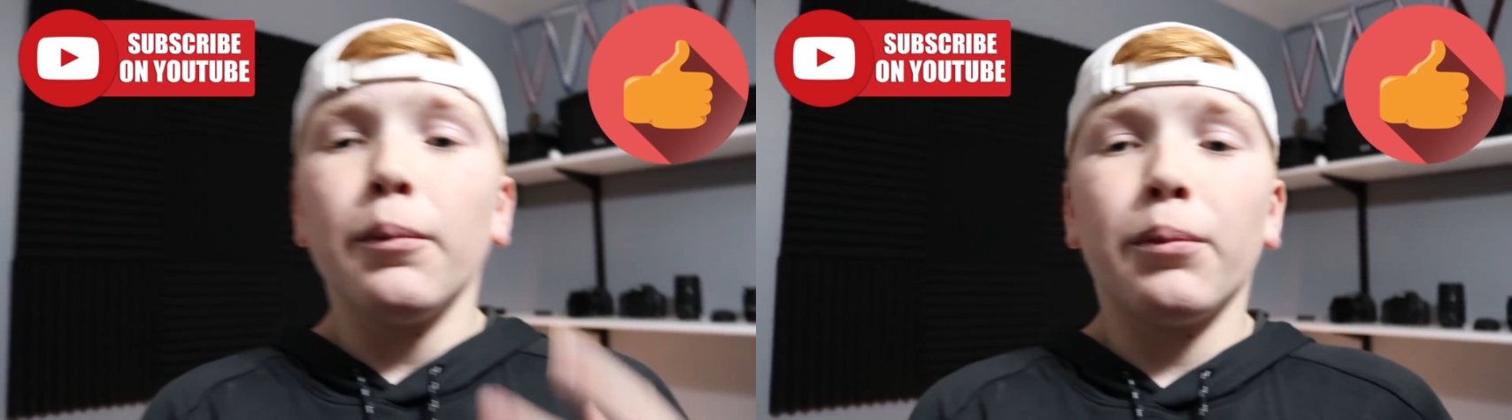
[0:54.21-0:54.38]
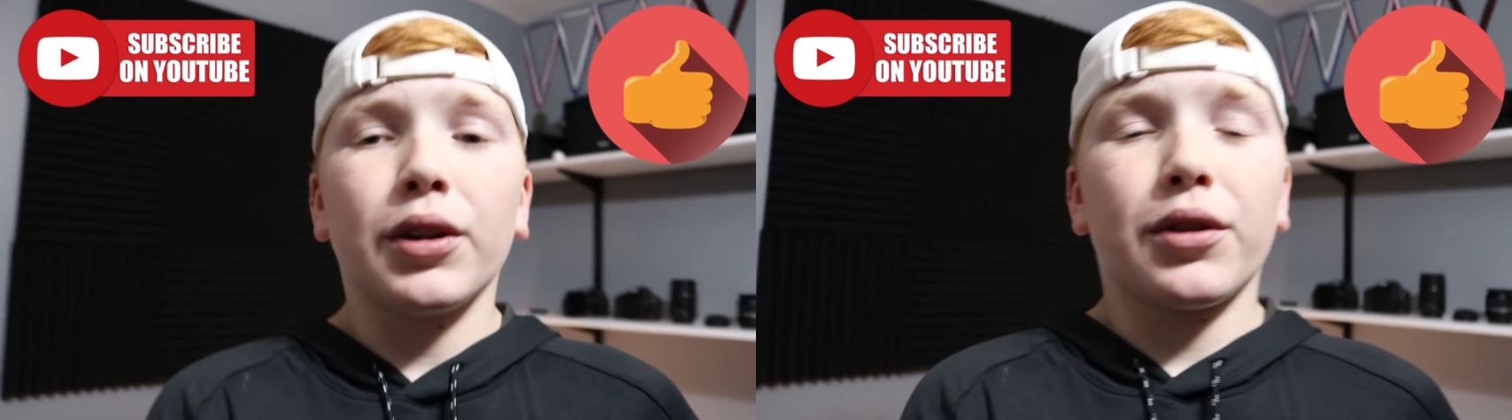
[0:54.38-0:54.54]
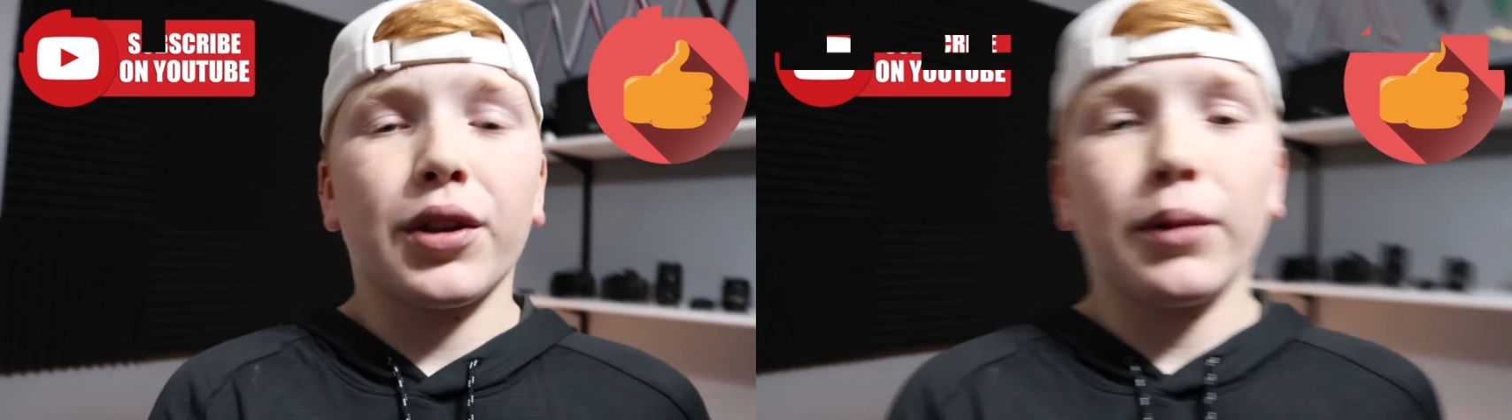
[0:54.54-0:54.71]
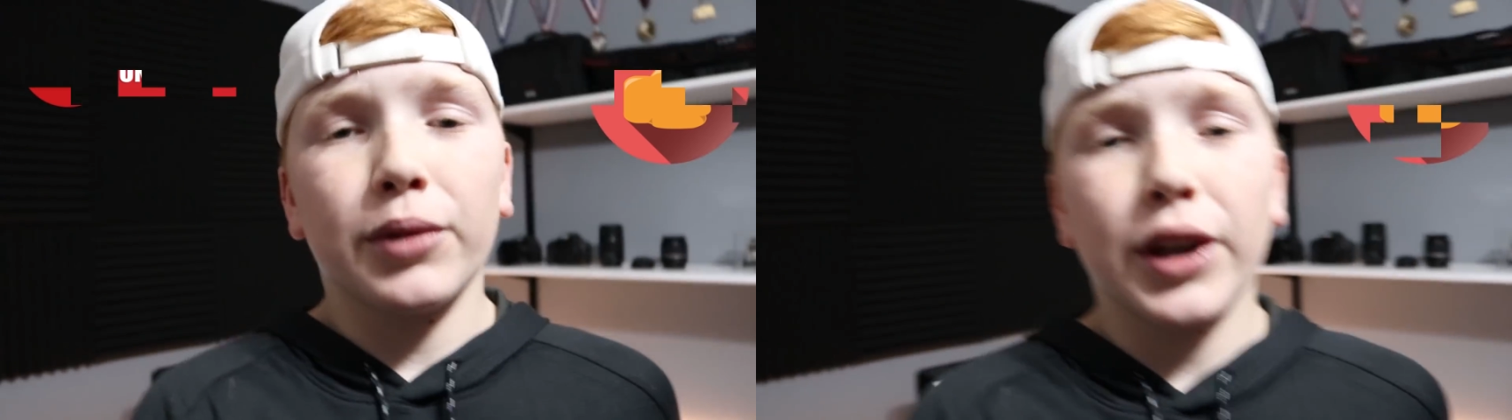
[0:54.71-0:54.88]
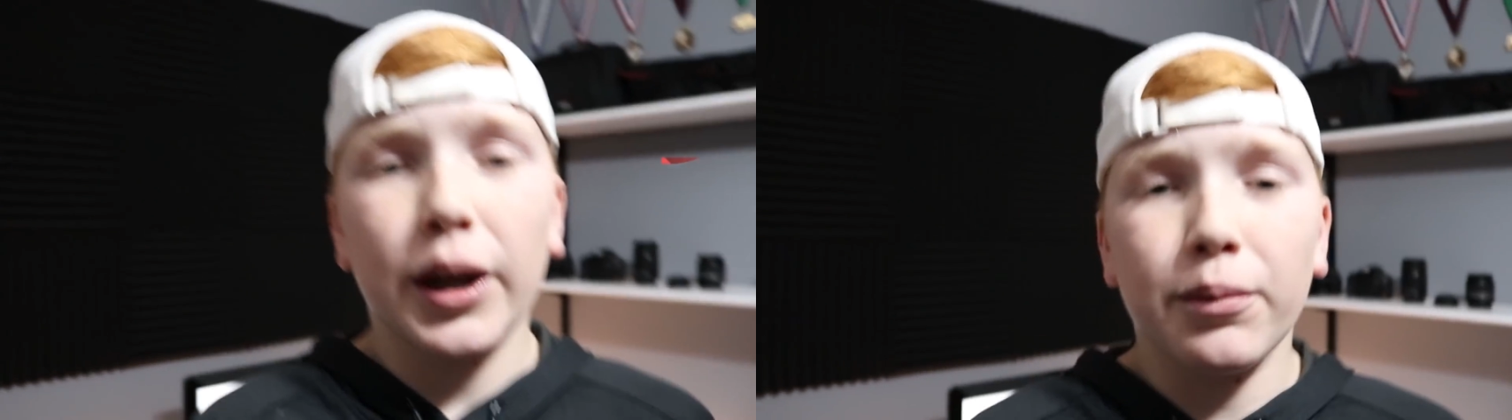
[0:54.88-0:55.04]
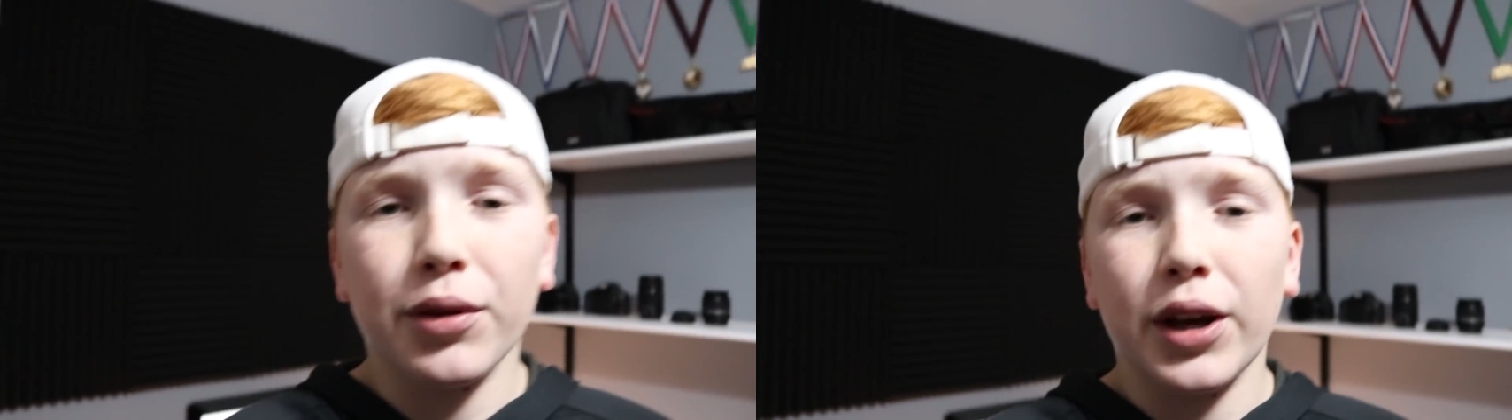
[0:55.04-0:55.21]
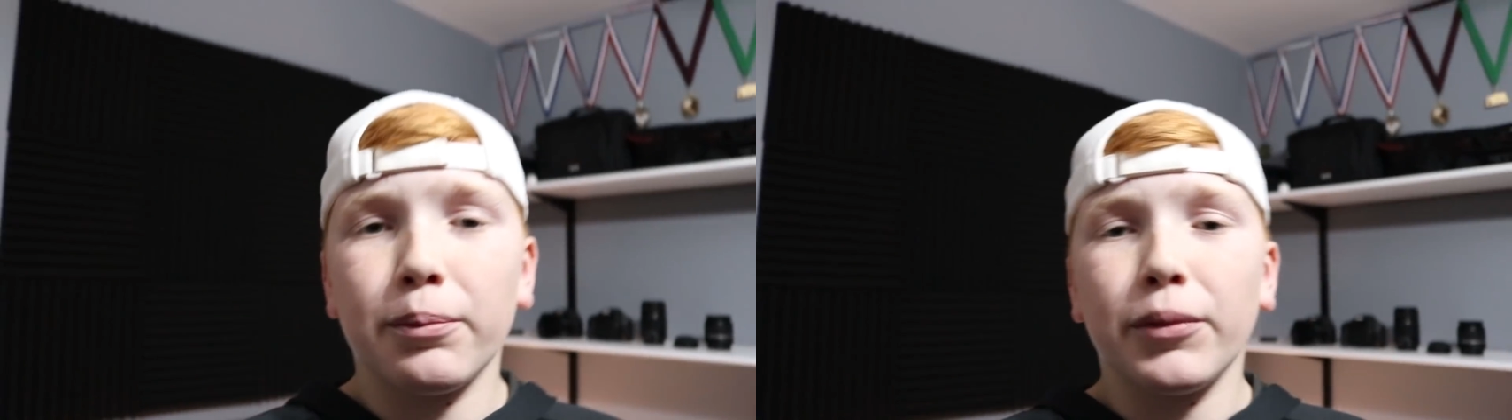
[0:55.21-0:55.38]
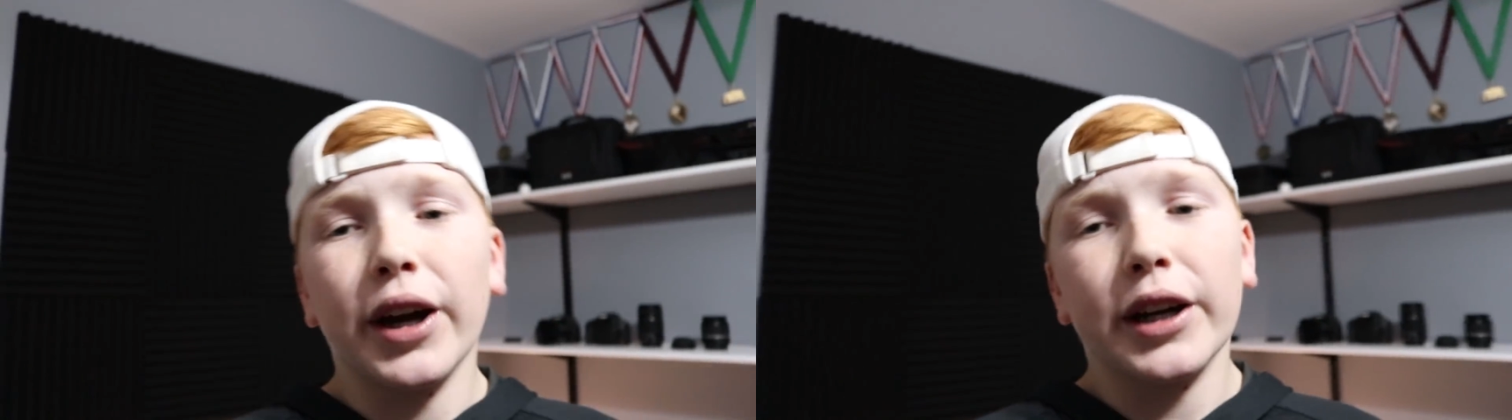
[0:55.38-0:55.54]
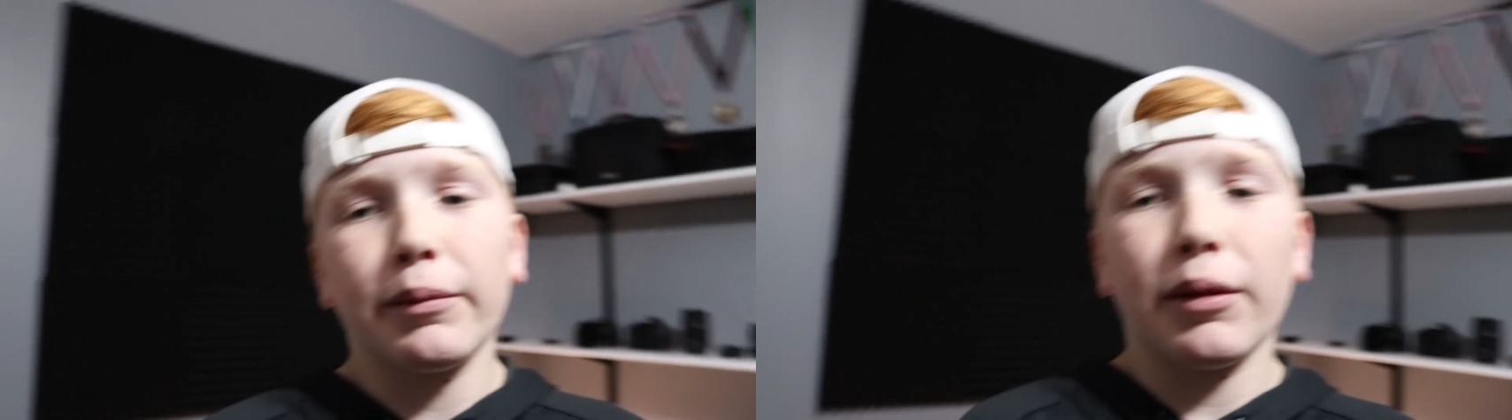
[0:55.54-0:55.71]
But sometimes I'm
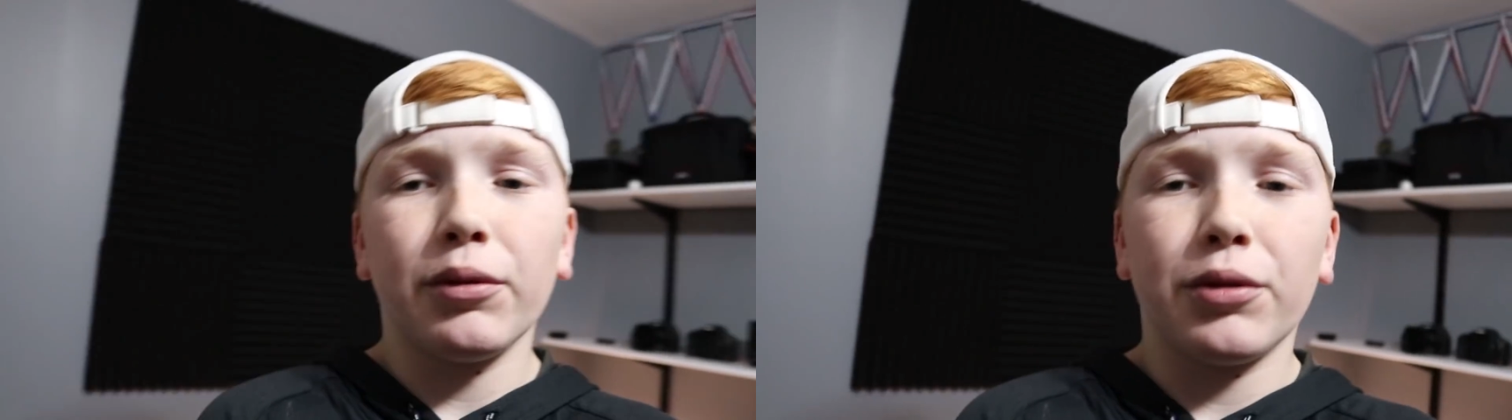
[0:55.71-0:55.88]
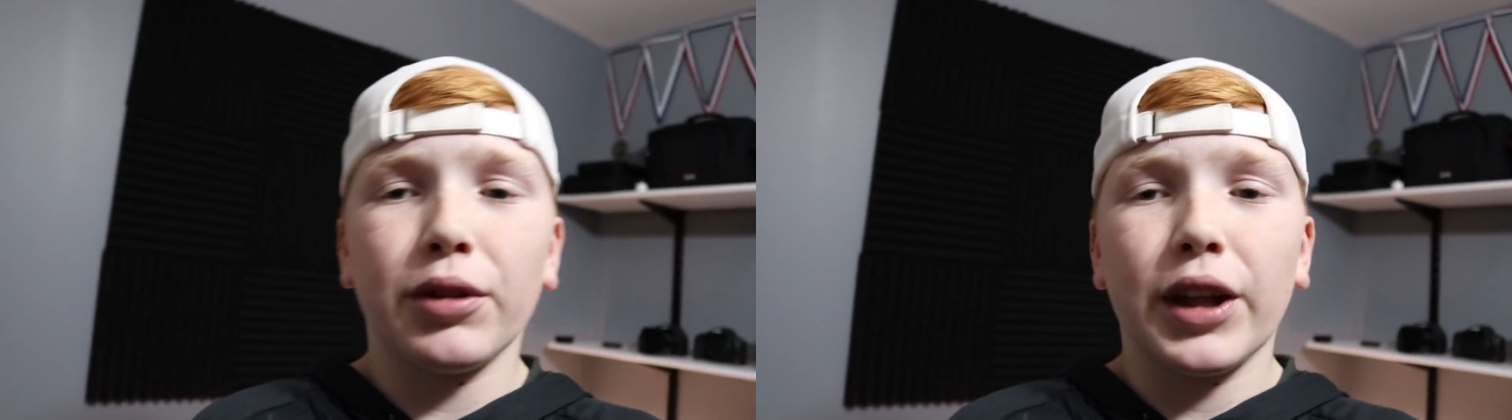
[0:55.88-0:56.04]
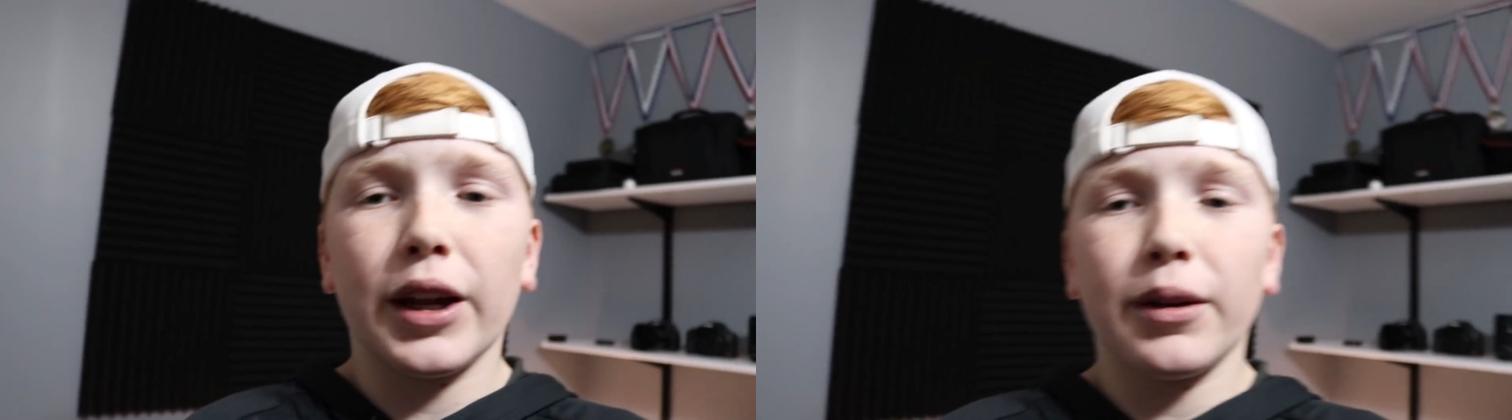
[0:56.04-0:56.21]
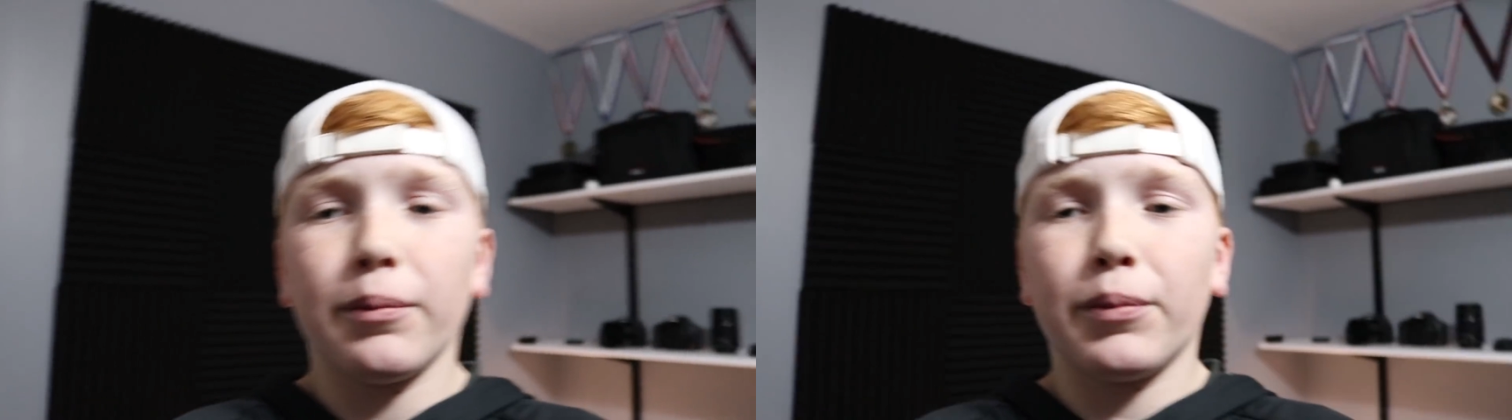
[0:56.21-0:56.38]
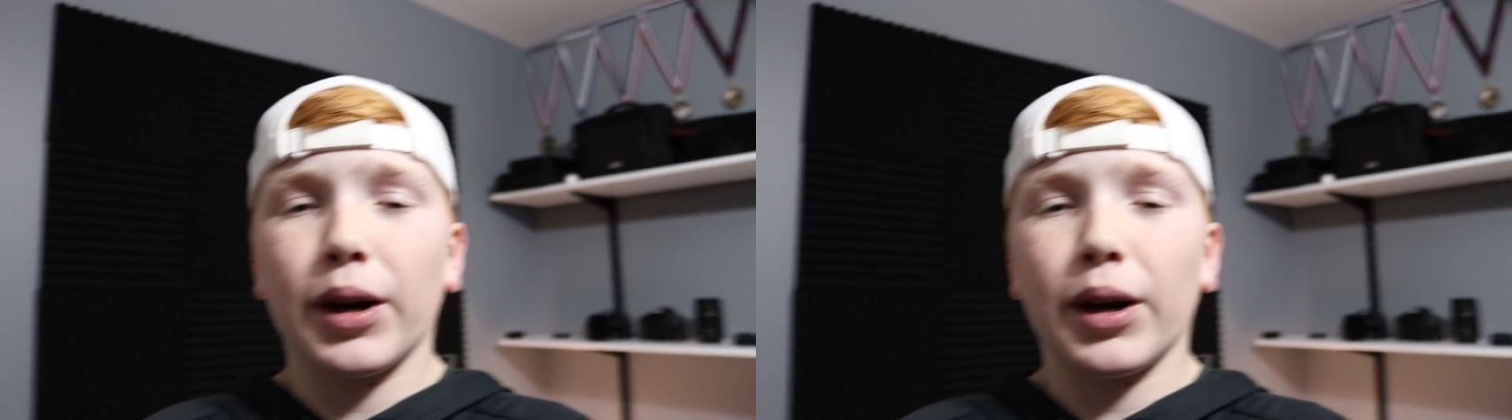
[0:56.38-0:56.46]
not gonna be able to do that.